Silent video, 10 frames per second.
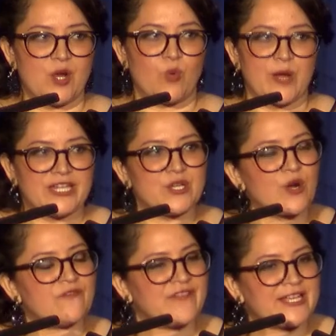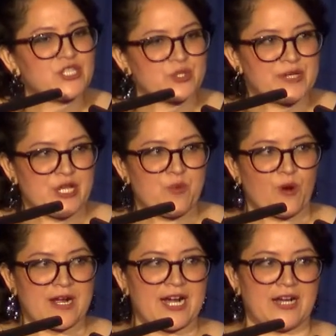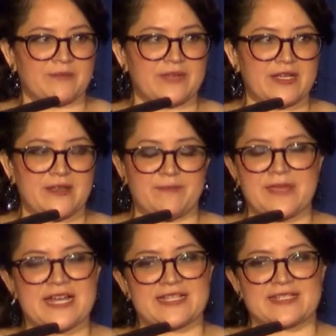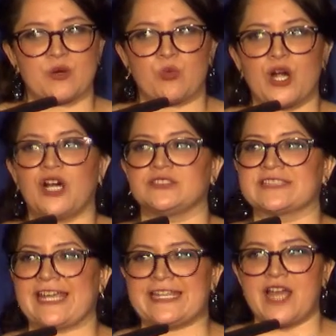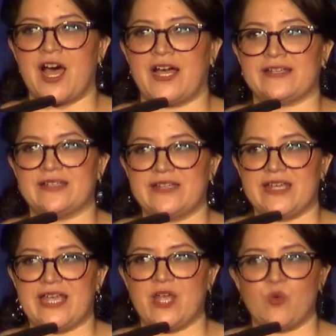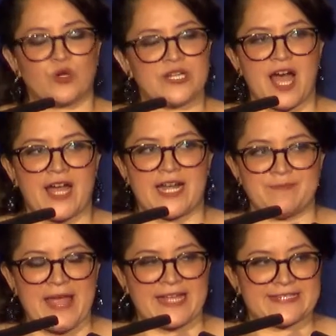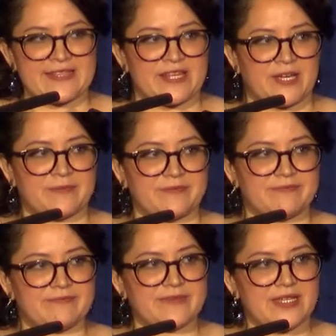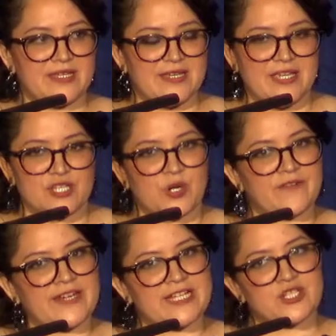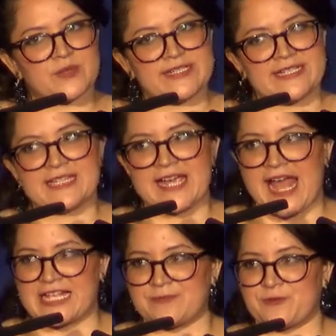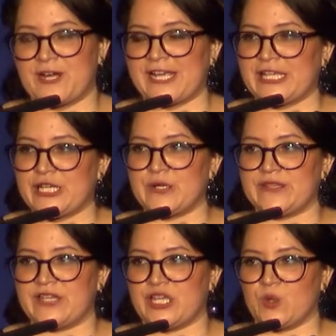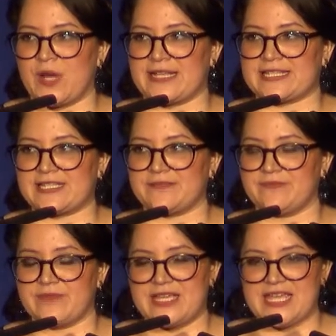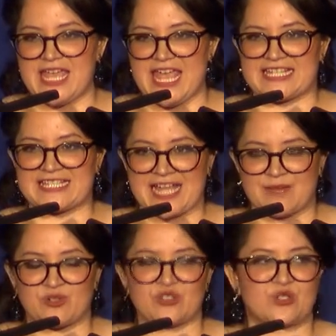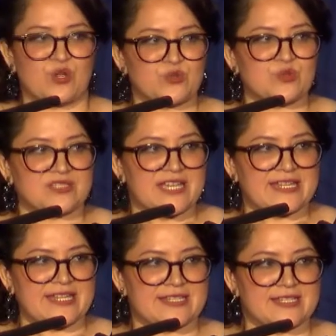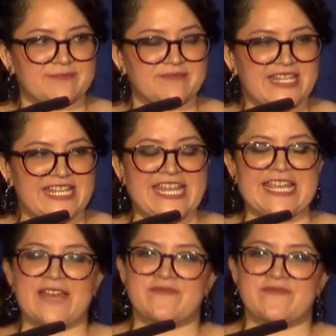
We know victory will come because the world cannot and will not abandon them. To our Venezuelan diaspora here in the U.S., estamos con ustedes, y que